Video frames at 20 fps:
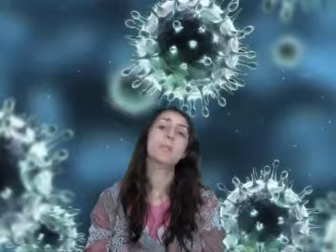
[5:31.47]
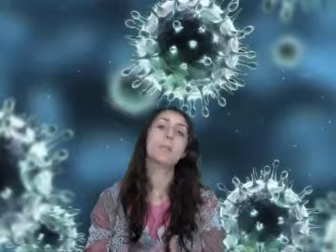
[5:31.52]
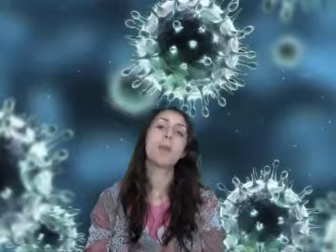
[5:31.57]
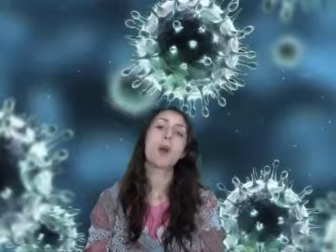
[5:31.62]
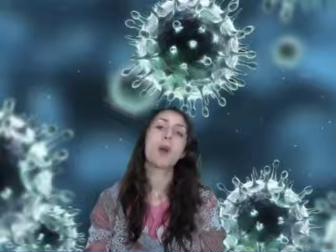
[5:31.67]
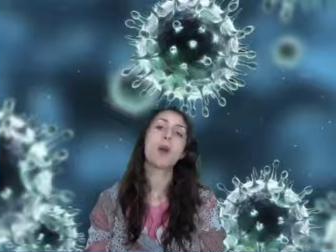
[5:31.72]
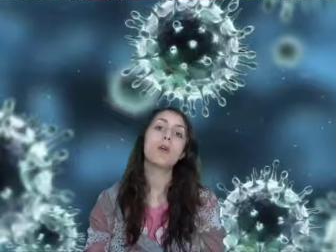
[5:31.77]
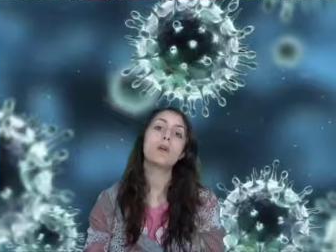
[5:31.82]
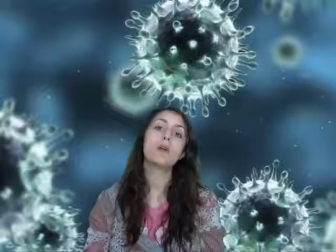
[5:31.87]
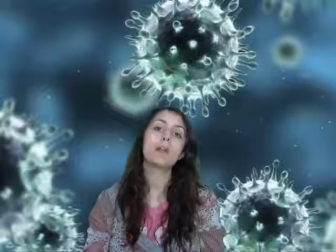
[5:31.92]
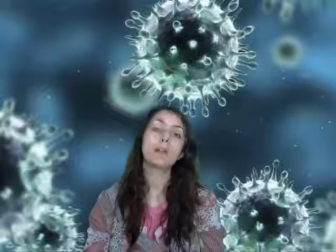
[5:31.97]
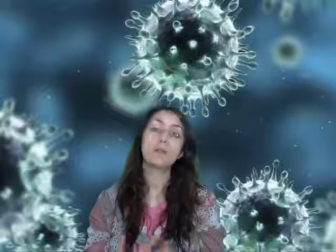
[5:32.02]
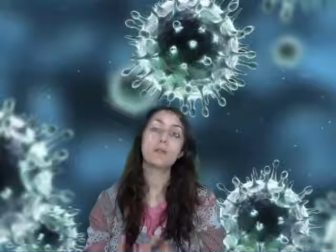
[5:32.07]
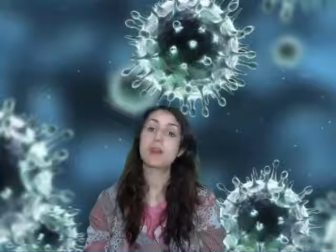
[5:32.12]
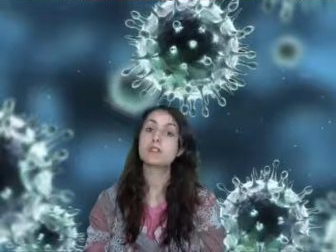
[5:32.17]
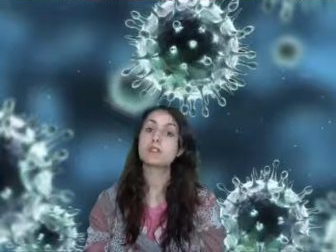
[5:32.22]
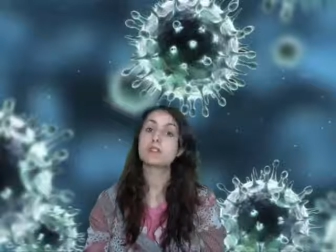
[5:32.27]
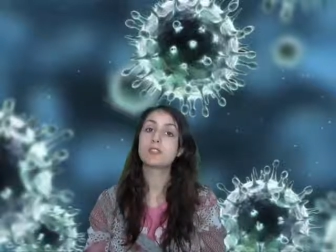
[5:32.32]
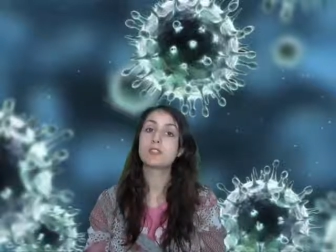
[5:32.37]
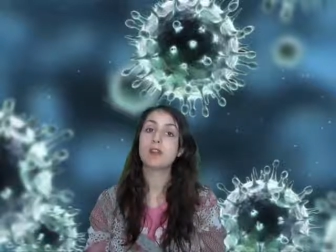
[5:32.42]
bone and
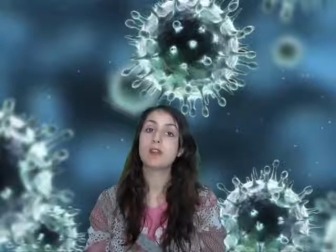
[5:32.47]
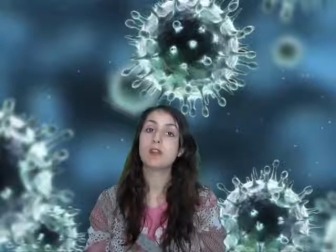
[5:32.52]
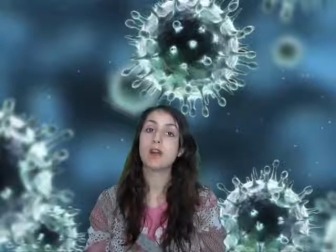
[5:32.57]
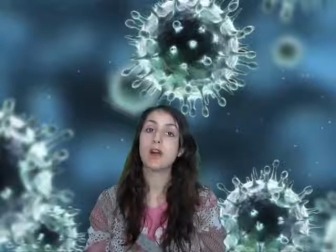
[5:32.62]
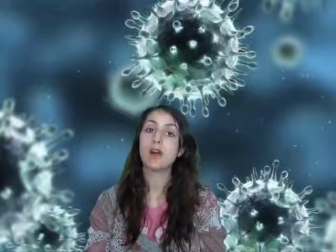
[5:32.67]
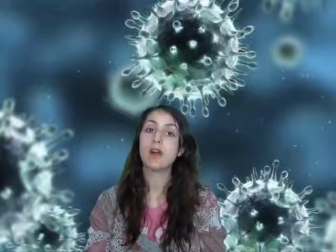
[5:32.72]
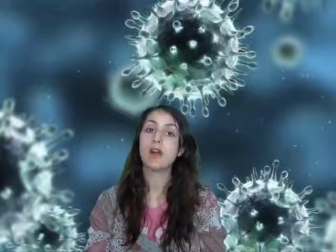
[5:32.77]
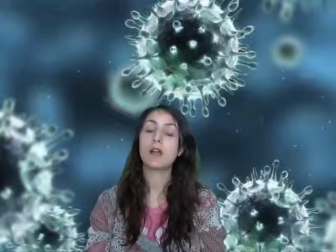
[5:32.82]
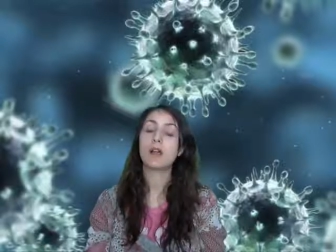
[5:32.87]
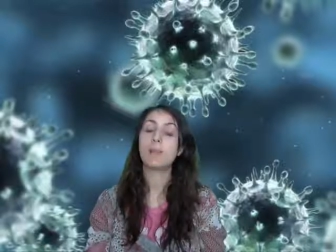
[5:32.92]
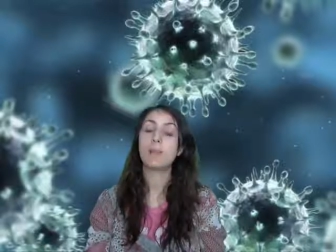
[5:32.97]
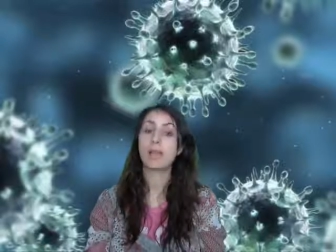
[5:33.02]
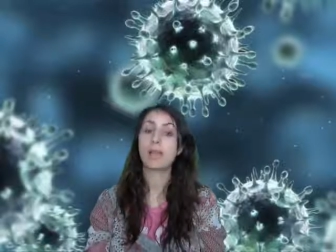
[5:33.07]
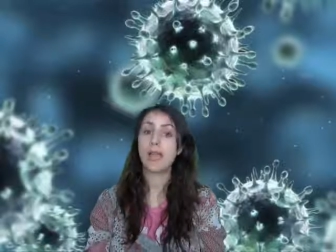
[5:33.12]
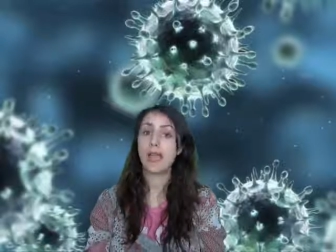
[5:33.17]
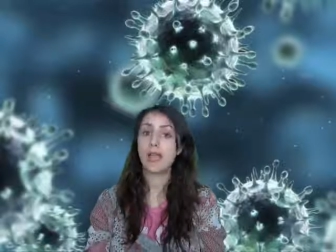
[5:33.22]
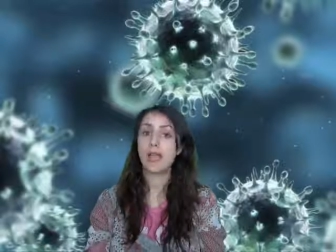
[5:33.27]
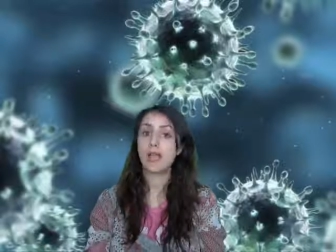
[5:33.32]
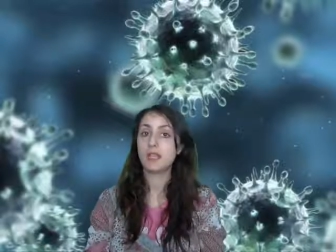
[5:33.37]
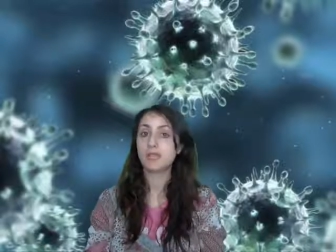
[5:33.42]
muscular
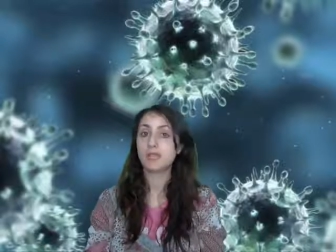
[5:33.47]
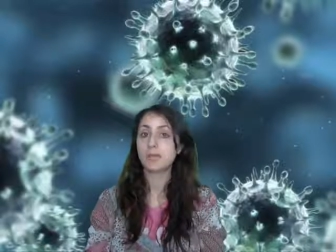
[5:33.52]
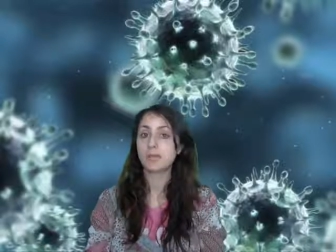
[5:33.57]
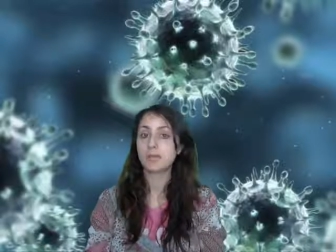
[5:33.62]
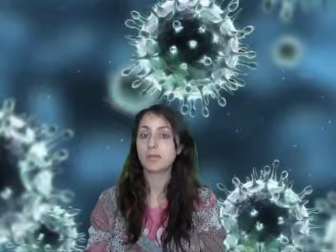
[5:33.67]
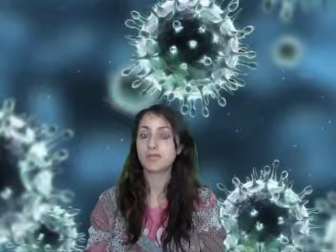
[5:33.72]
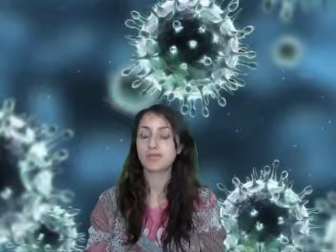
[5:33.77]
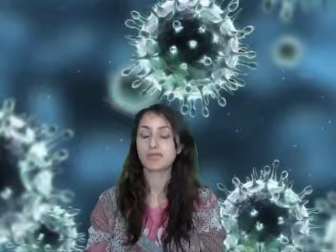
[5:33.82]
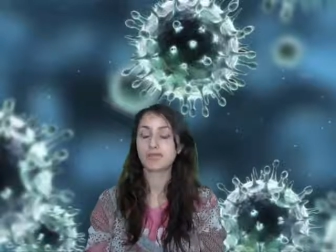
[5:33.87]
pain,